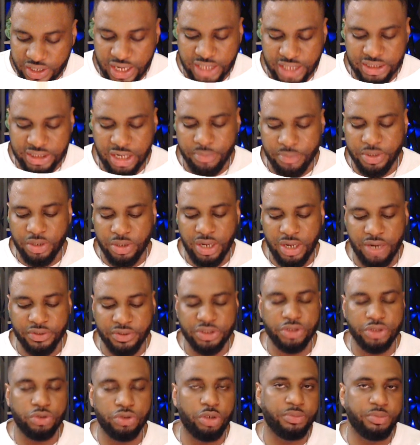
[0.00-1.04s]
lateral medullary
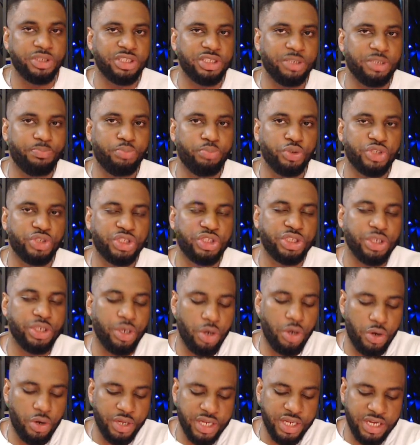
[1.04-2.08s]
syndrome is the
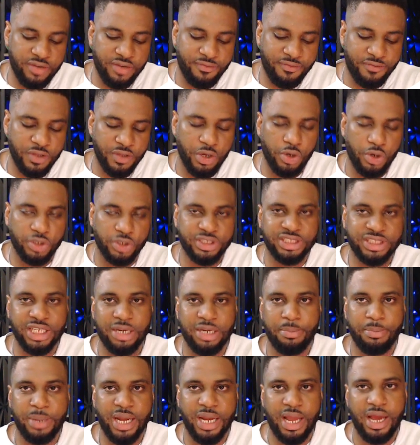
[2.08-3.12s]
posterior inferior
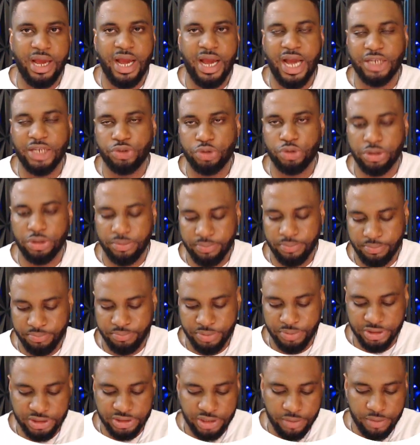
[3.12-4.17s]
cerebellar artery,
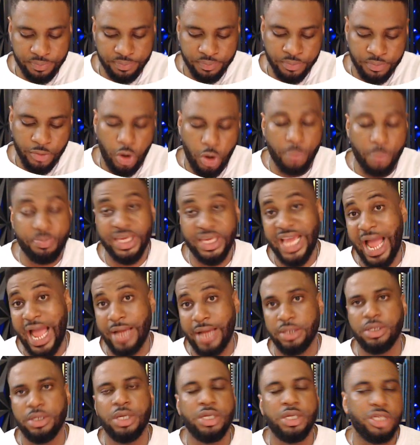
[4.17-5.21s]
PCA or PICA.
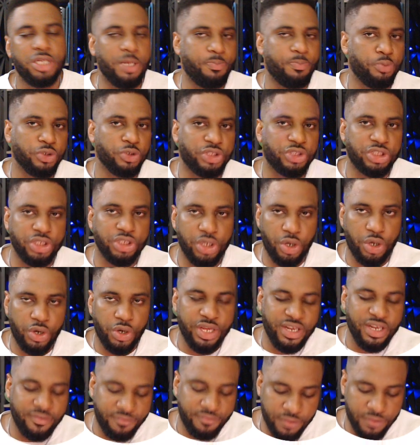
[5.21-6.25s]
The posterior
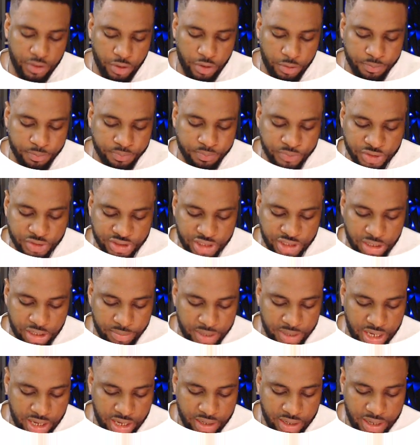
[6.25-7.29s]
inferior
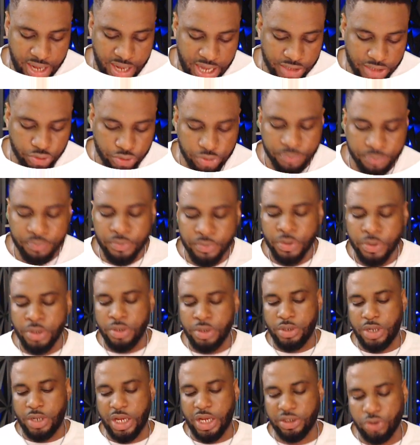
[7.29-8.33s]
cerebellar artery.
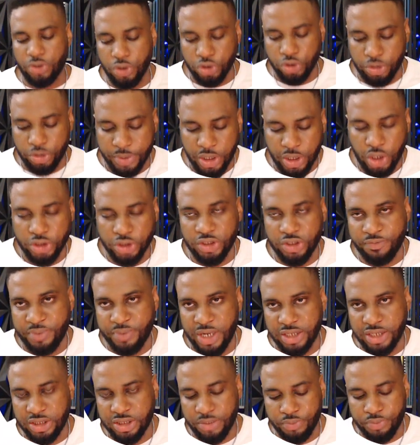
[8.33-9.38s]
There's going to be loss of pain
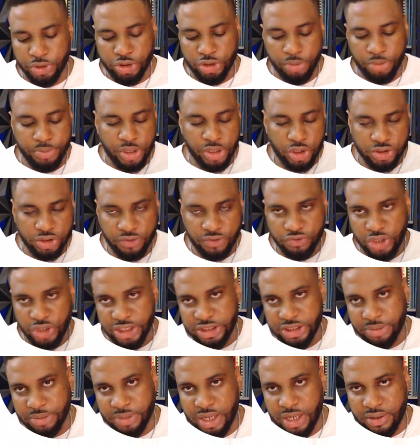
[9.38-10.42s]
and temperature because of
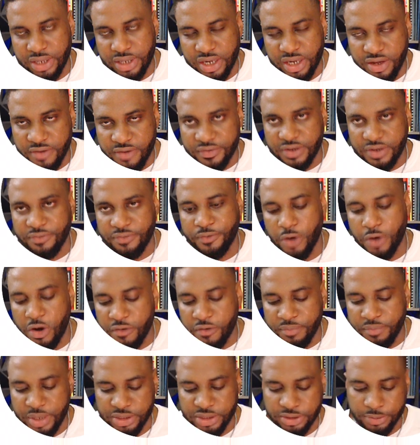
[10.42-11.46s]
trigeminal nerve
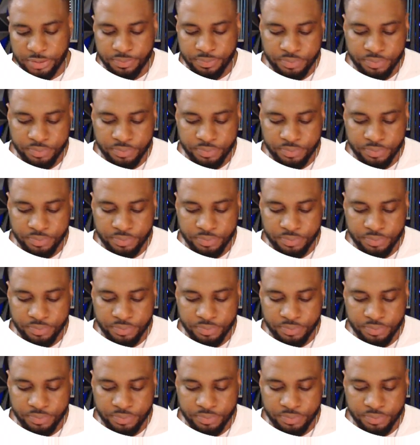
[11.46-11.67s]
involvement,